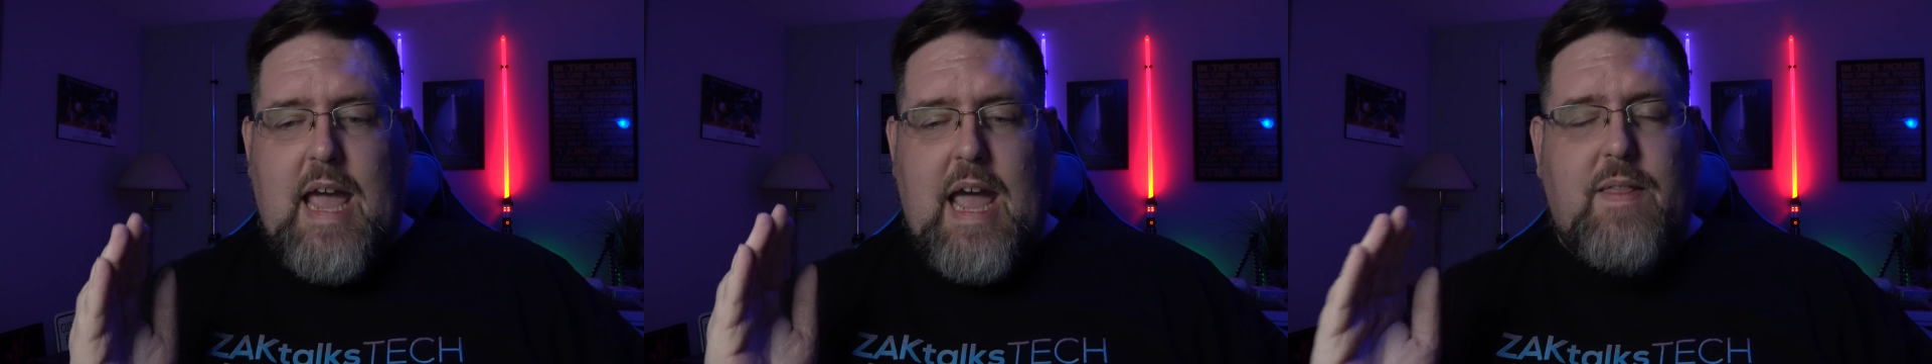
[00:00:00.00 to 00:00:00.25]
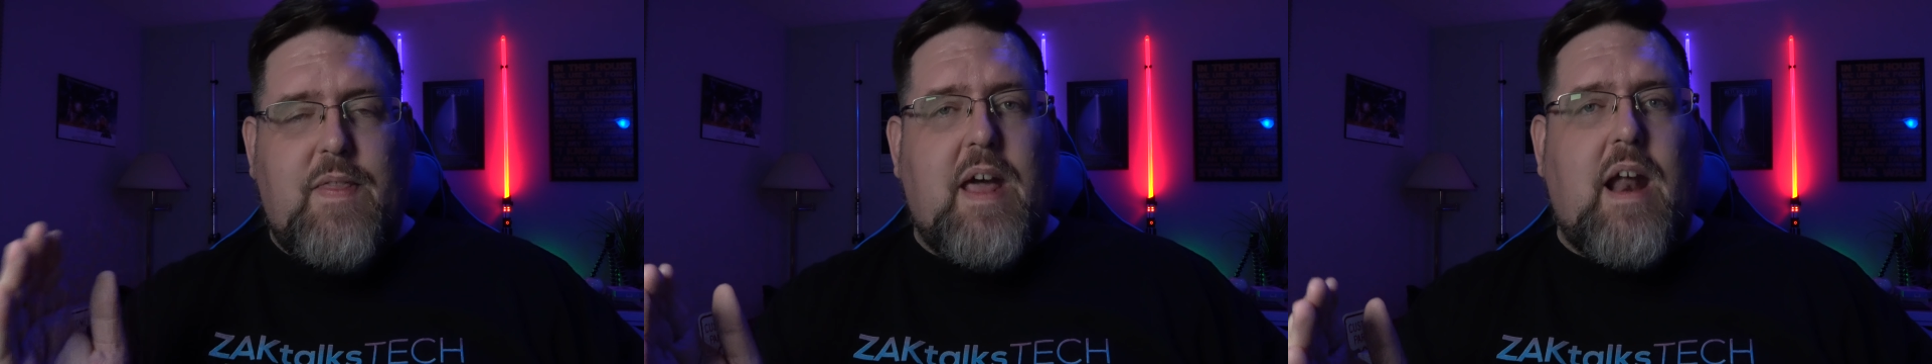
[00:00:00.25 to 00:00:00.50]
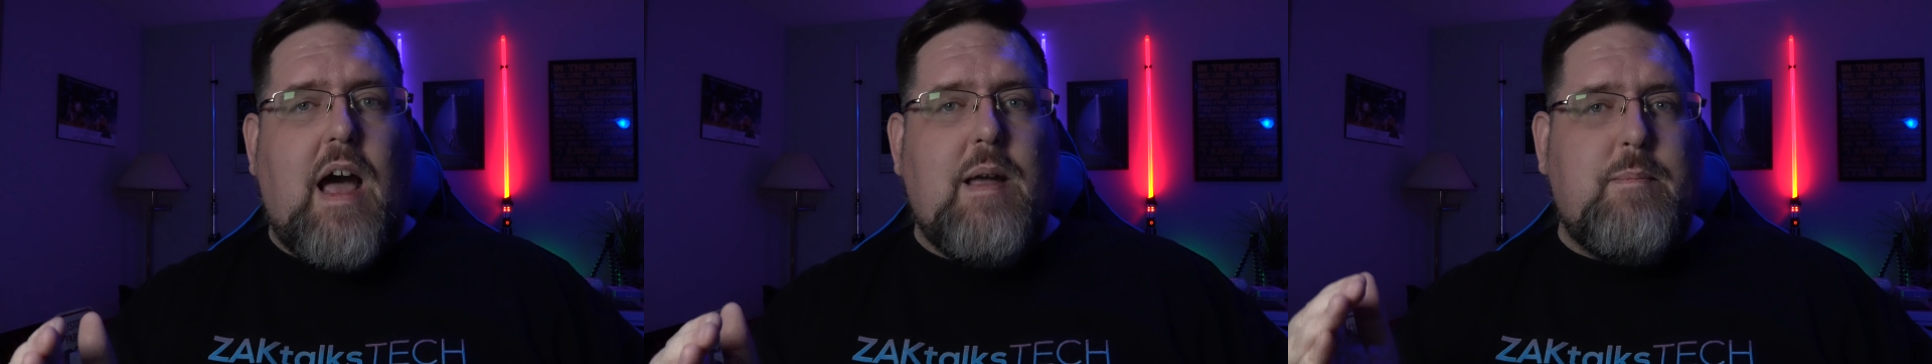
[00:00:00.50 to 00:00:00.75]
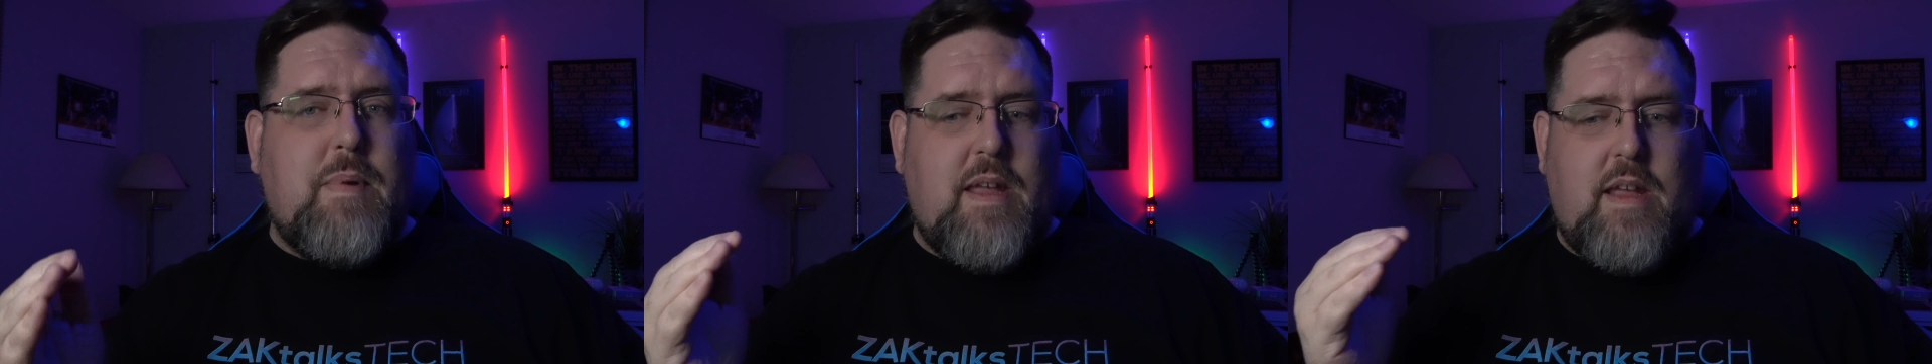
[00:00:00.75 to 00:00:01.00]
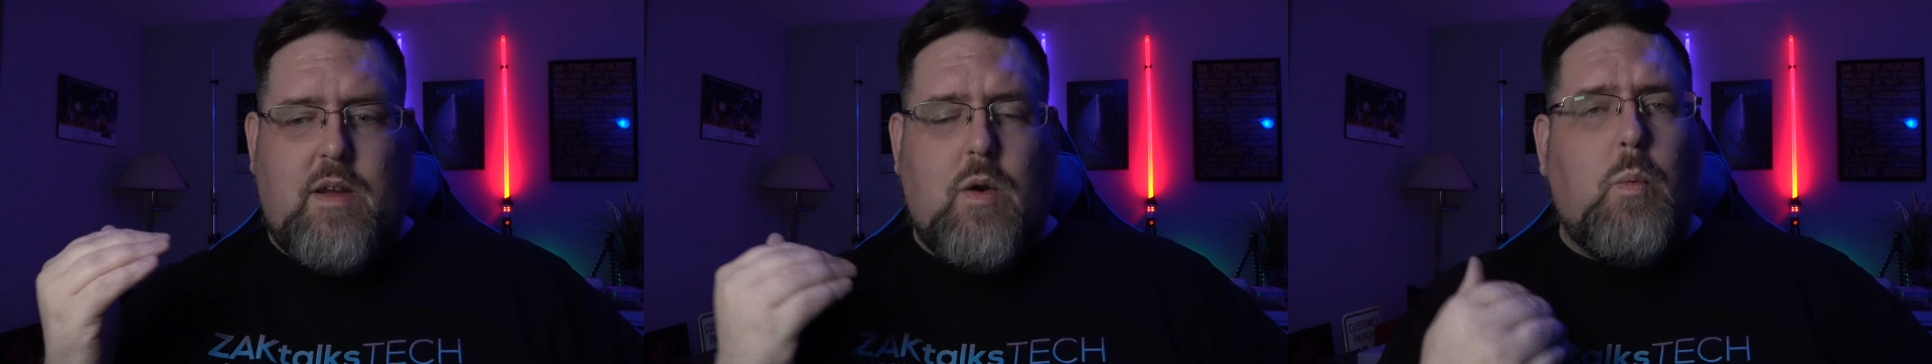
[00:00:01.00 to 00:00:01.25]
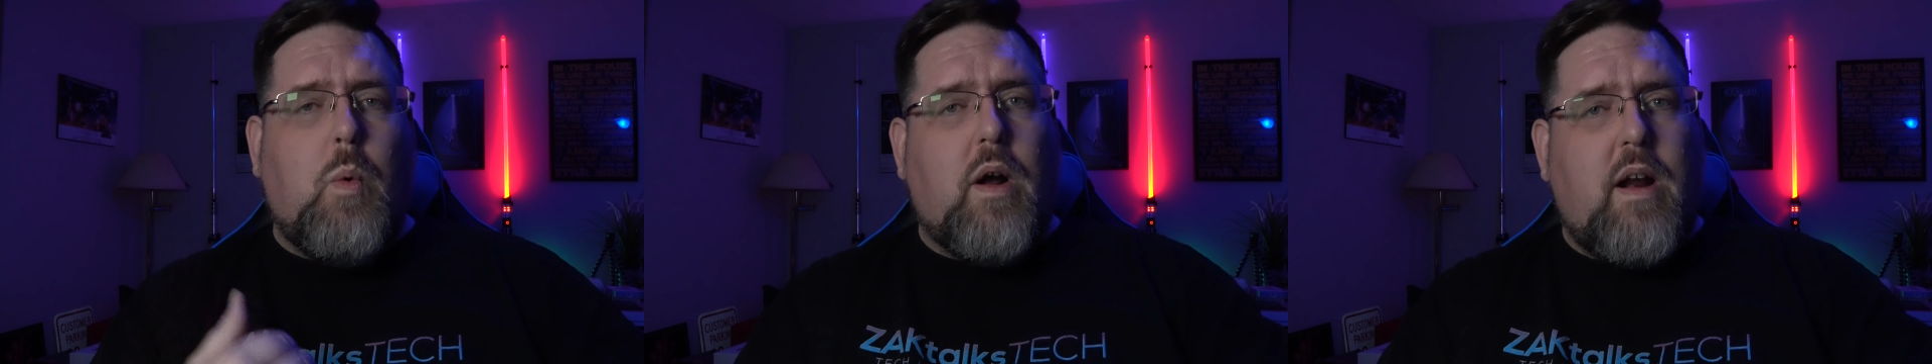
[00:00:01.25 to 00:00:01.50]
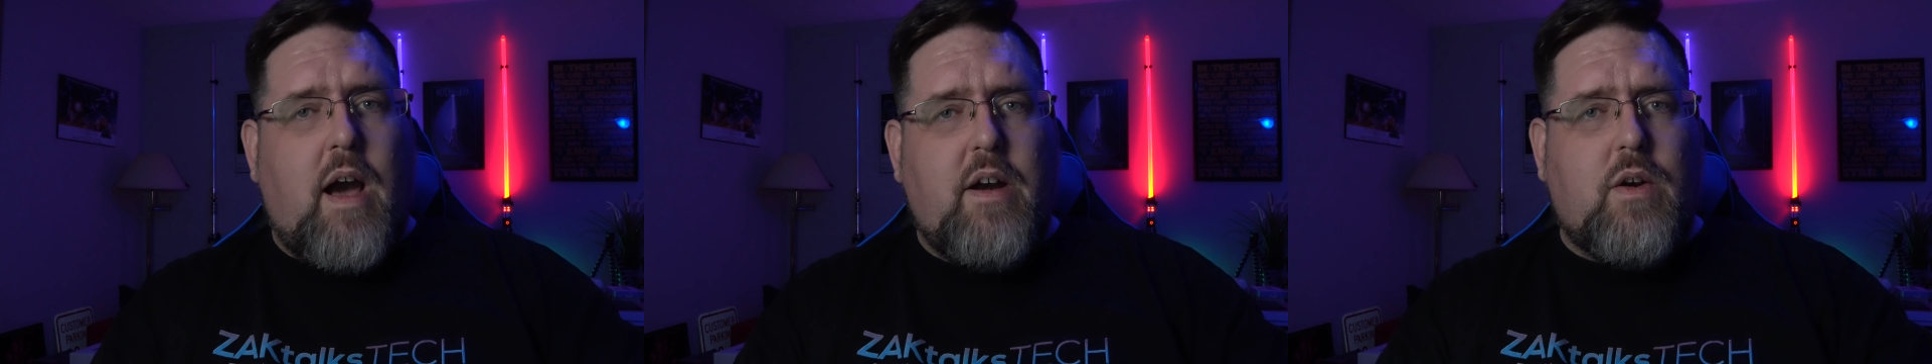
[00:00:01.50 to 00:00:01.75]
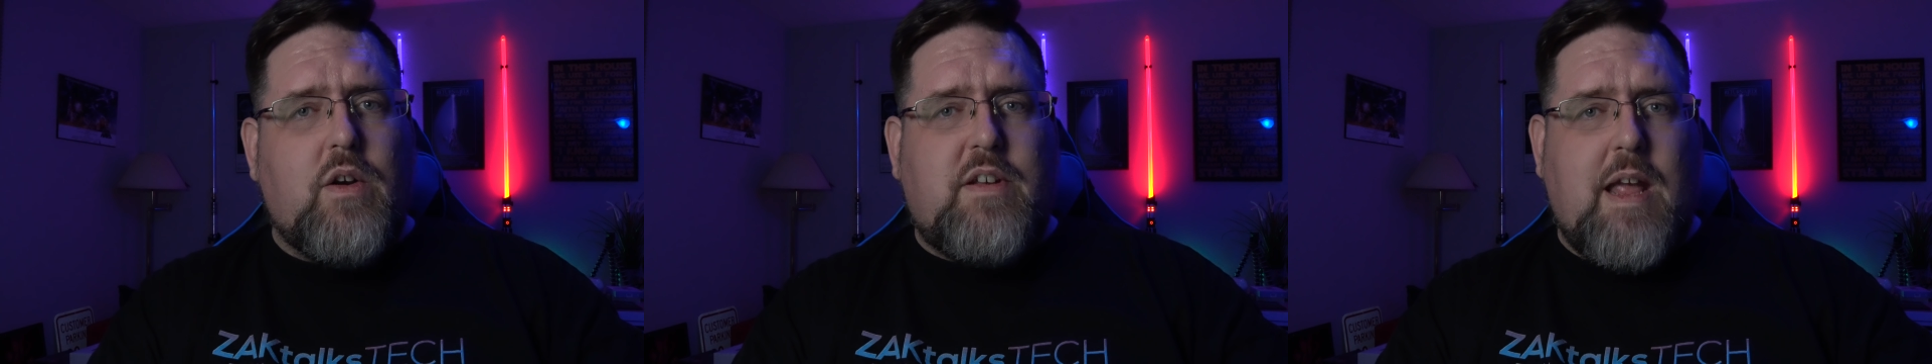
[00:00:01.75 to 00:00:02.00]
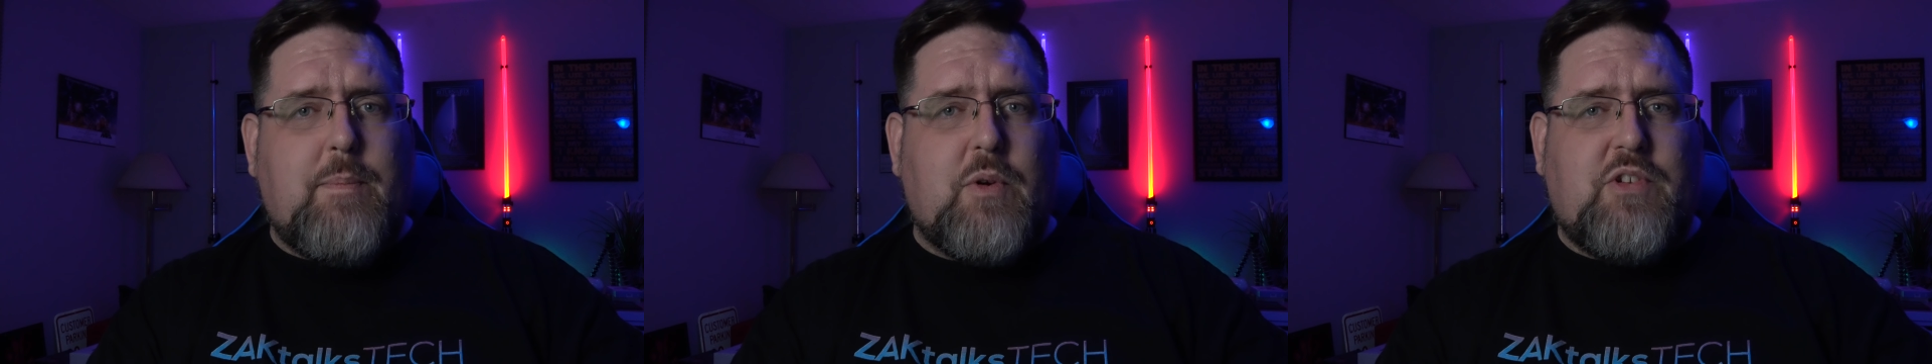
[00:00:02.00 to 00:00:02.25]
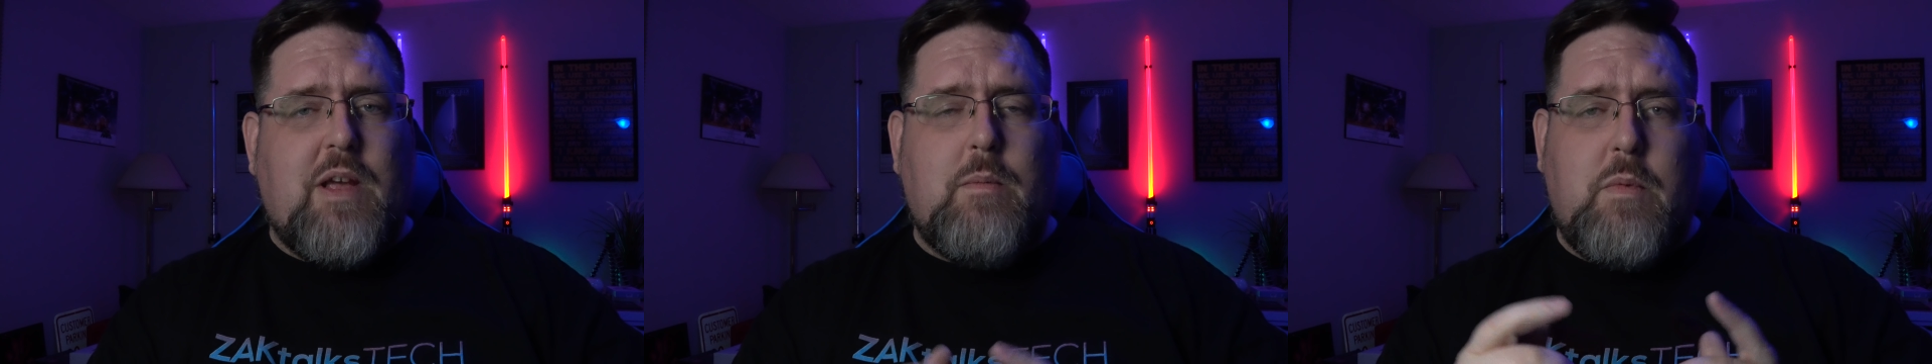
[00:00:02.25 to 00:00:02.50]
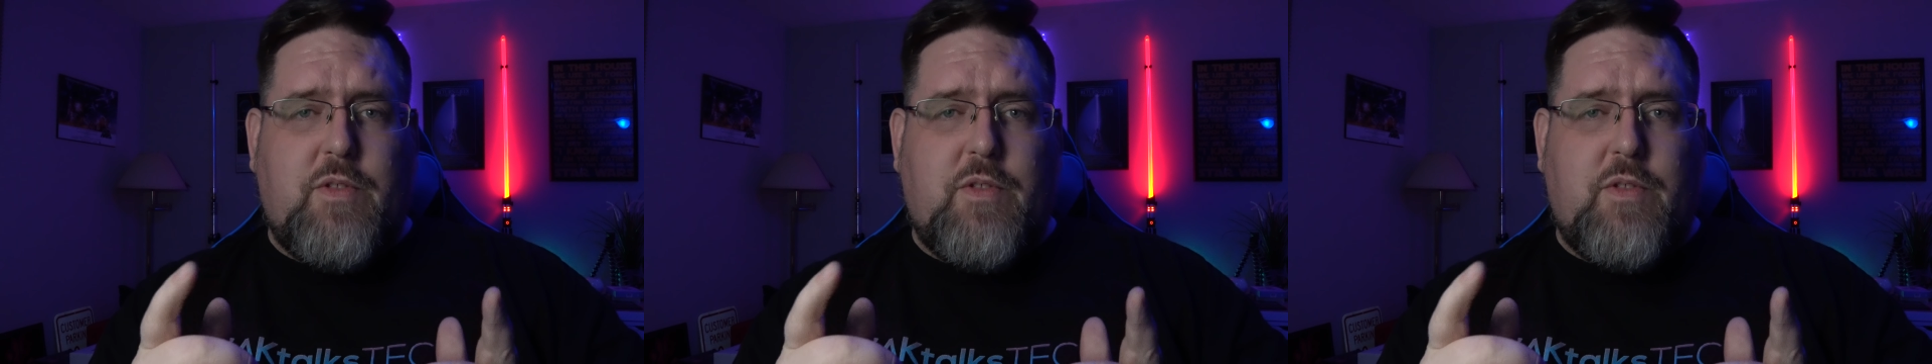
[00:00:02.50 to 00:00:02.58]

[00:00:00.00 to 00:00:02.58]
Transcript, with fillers: and that I'm being 110%